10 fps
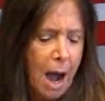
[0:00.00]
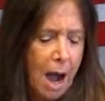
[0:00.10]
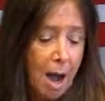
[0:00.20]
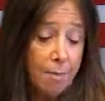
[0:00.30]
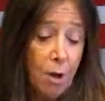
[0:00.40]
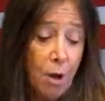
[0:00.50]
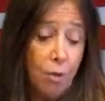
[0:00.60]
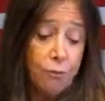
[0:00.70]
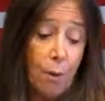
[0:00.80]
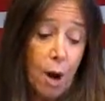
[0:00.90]
Um,
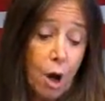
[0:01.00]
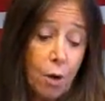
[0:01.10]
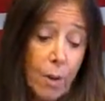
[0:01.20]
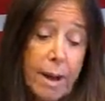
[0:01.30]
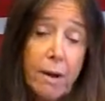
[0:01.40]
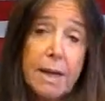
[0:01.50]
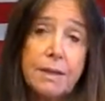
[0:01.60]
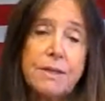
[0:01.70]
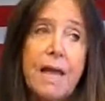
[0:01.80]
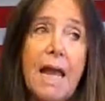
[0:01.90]
for
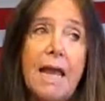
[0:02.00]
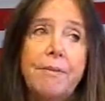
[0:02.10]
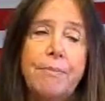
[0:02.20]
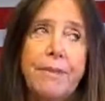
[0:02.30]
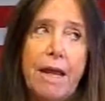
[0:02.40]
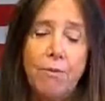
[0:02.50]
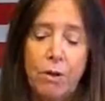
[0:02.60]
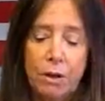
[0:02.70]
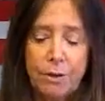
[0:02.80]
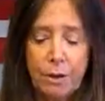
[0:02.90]
Aquarians, they, they
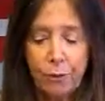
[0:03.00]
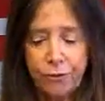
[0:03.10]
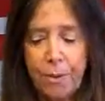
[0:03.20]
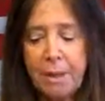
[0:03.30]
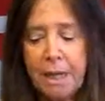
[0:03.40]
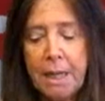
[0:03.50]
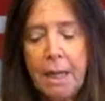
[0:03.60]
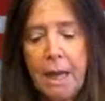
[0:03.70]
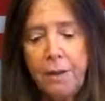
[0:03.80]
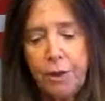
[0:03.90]
really, there is somebody
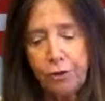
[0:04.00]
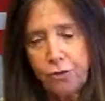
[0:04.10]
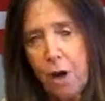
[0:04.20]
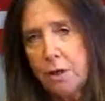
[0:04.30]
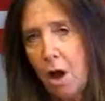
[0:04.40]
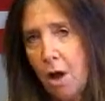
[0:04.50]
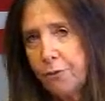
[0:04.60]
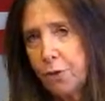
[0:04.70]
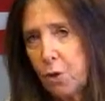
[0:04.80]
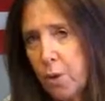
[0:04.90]
that is trying to
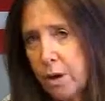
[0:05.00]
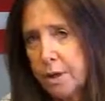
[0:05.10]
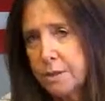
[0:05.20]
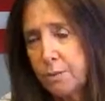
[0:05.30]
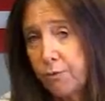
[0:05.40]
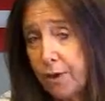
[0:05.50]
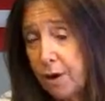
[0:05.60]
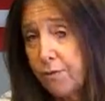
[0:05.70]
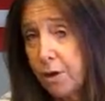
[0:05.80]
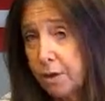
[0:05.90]
offer the Aquarian some
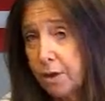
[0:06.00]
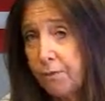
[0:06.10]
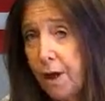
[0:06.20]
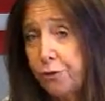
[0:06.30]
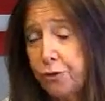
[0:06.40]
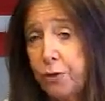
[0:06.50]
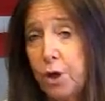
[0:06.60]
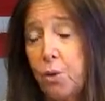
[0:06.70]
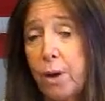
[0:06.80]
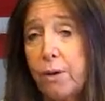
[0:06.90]
very, very good advice, and the
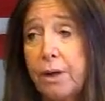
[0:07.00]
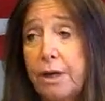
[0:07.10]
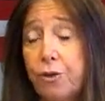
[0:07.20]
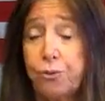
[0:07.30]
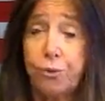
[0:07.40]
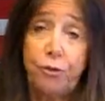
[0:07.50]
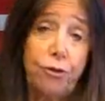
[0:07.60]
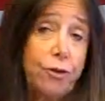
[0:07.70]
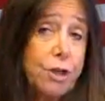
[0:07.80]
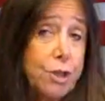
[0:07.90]
Aquarian is
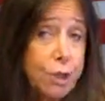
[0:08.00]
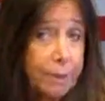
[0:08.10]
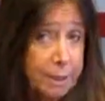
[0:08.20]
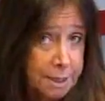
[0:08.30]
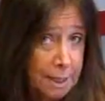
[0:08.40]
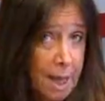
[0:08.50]
resistant to it.